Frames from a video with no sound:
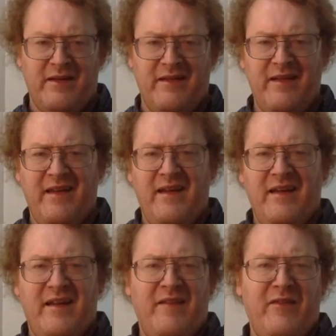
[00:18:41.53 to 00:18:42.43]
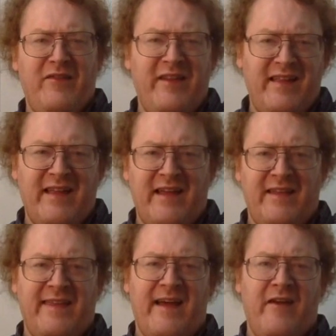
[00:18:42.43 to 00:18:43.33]
And we've seen that
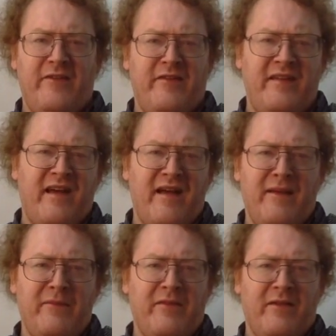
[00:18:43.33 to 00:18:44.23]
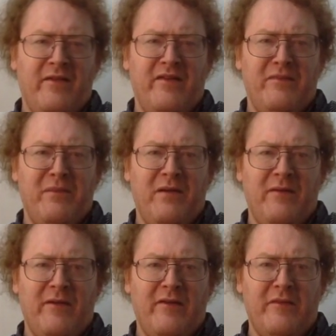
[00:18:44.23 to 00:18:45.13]
1,000 times in all these
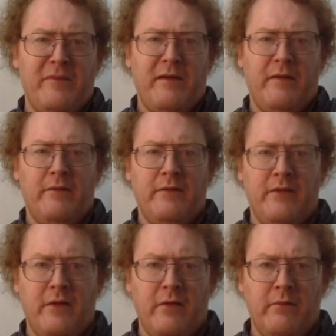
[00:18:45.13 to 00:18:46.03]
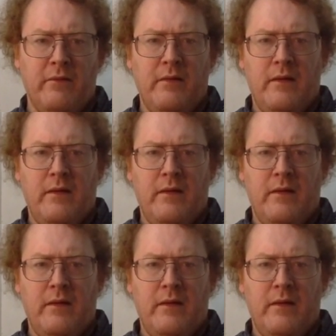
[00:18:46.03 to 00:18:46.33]
movies about, you know,